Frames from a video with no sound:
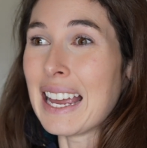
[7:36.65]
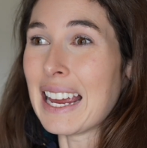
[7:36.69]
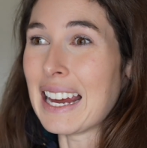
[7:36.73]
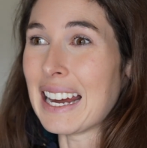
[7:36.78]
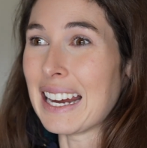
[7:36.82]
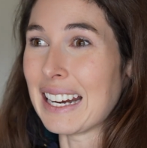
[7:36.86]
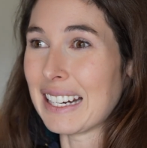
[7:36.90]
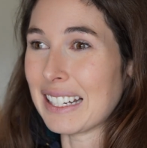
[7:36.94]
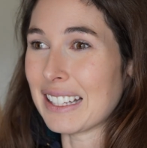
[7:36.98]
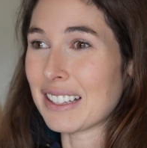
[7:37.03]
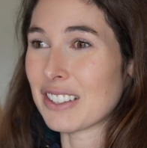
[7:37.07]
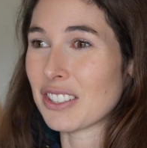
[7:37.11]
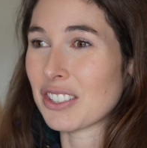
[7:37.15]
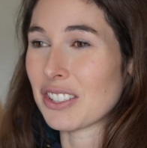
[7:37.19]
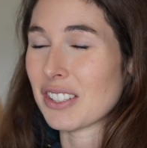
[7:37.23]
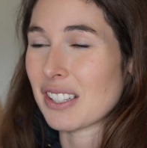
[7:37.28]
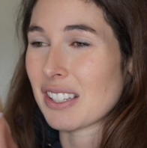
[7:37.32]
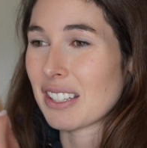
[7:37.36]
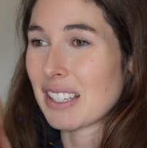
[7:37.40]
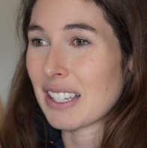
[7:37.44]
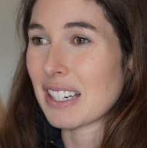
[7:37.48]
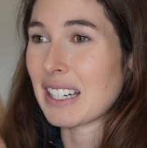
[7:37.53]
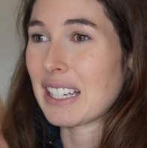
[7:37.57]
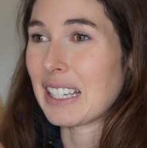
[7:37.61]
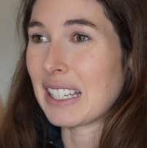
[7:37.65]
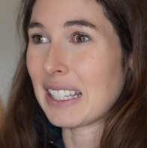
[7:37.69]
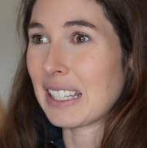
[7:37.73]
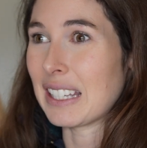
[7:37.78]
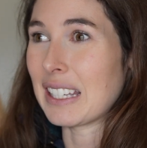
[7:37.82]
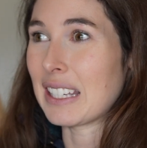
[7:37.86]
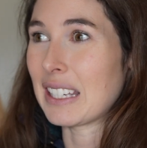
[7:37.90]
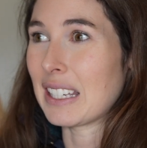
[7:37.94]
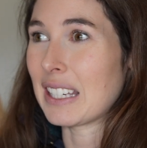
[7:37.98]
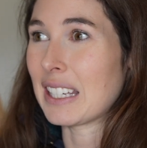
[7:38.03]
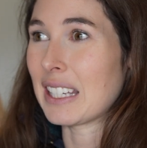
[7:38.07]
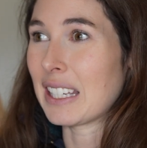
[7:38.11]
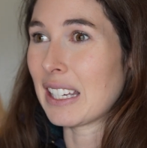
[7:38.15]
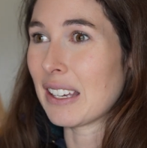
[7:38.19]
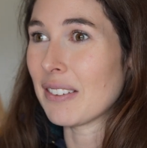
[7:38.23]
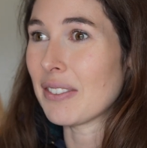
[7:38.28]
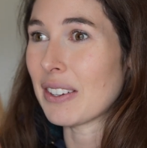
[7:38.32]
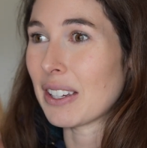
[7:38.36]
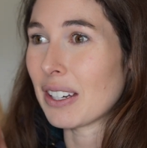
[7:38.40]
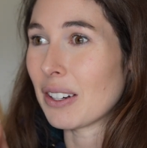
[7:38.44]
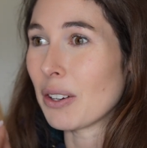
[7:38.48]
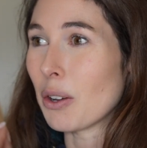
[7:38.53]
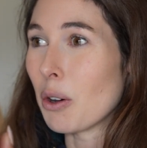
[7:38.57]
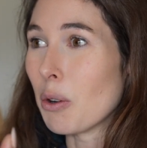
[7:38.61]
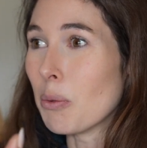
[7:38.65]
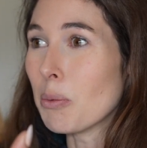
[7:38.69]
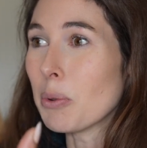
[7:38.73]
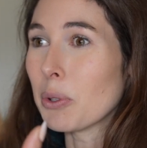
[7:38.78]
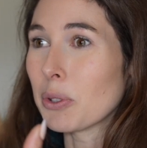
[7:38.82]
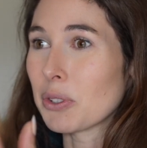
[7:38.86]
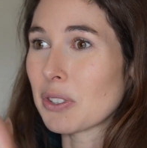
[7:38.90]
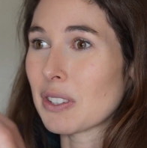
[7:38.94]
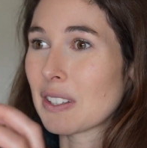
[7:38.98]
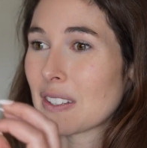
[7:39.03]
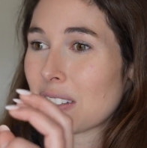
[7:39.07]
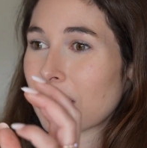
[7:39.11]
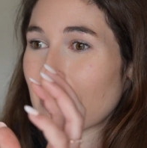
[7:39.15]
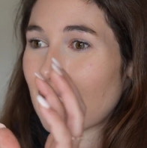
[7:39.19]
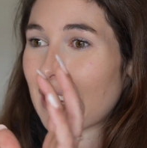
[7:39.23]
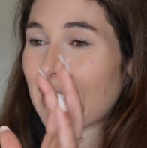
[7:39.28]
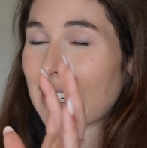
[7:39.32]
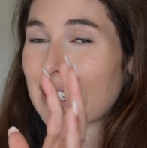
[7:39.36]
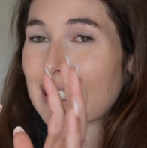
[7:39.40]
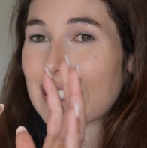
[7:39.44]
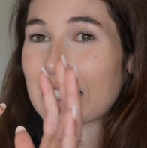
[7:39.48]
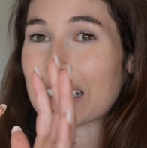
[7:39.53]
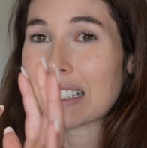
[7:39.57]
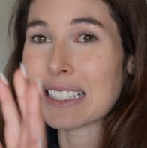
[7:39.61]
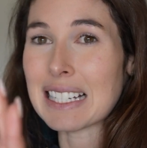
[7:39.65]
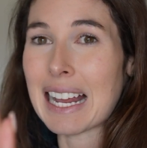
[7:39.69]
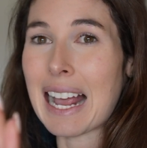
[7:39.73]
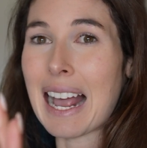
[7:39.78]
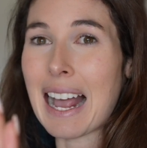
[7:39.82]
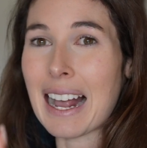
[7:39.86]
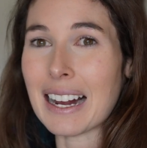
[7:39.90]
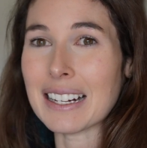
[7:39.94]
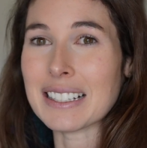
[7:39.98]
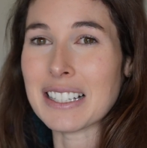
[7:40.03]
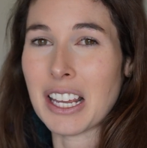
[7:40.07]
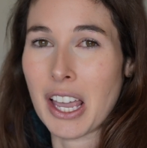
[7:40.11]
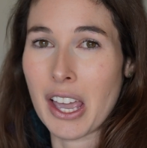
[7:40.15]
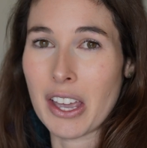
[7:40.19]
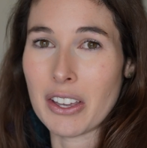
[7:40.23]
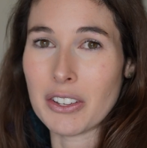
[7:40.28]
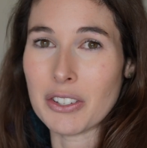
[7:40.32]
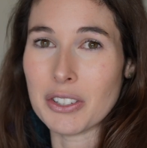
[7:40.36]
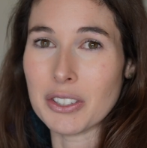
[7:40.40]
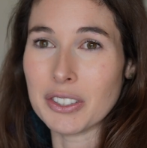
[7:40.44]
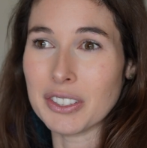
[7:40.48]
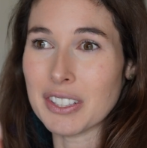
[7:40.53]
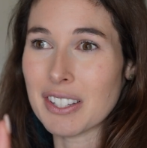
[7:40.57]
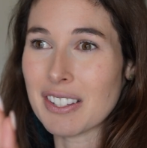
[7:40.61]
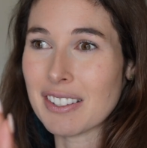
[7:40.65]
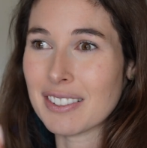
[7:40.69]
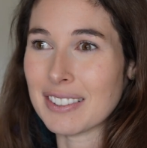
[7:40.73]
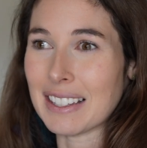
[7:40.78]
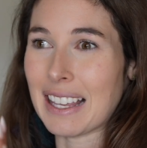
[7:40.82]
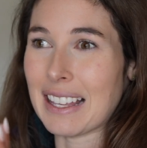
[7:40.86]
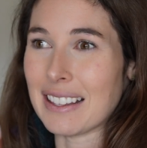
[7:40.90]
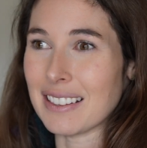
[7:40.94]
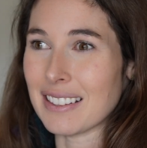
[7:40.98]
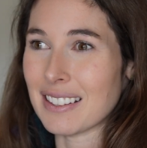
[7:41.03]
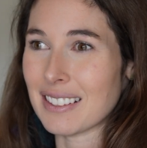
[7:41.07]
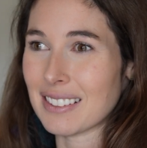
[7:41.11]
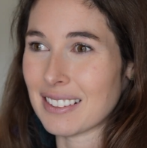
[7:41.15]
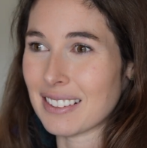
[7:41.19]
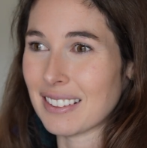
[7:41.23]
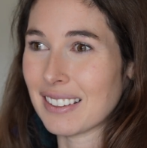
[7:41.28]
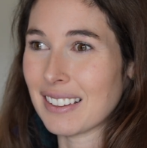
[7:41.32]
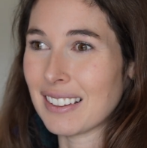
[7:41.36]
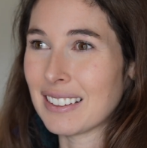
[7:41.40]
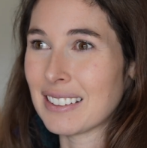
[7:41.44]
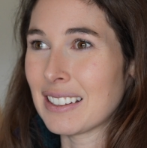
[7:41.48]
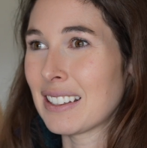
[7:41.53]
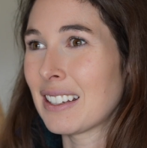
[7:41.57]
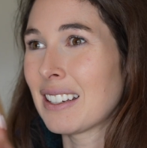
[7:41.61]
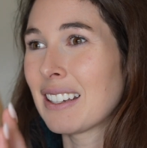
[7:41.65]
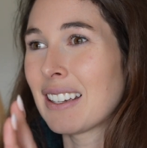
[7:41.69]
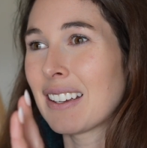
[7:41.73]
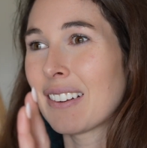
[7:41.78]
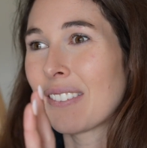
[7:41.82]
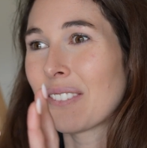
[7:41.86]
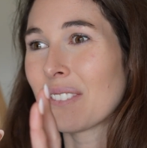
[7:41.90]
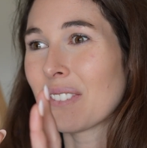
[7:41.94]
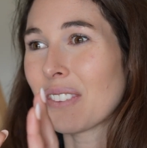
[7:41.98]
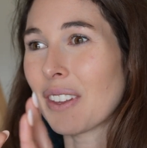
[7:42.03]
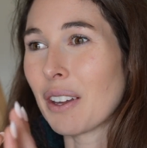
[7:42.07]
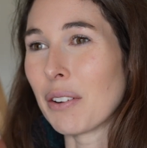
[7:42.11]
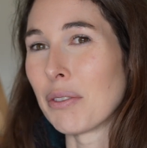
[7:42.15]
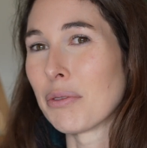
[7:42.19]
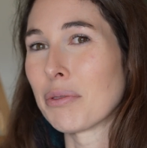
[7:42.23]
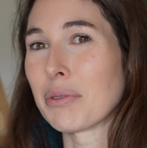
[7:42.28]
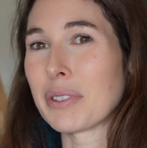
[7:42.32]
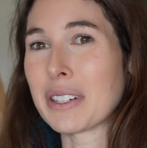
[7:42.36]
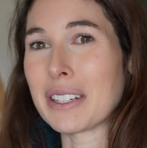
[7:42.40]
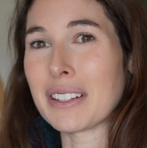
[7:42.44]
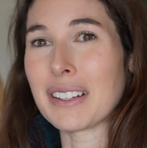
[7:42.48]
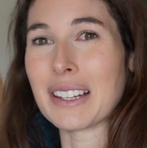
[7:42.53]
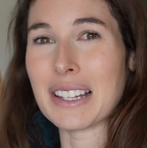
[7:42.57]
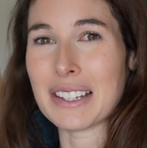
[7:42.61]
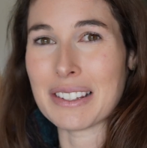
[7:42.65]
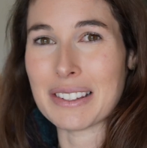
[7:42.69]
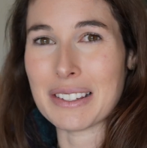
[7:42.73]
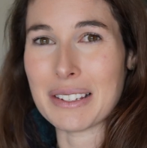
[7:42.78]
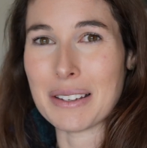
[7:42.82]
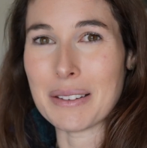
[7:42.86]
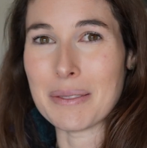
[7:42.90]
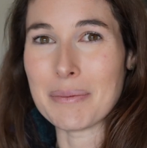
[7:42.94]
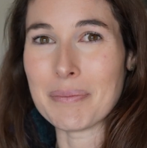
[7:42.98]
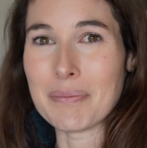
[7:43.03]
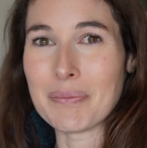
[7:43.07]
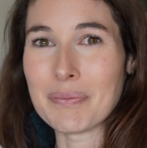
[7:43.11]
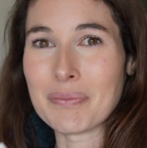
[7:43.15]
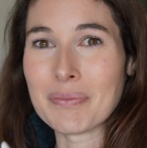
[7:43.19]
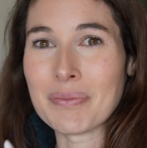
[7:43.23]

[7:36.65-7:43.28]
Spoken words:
and it's just gonna give it almost this like tactile sense of realism.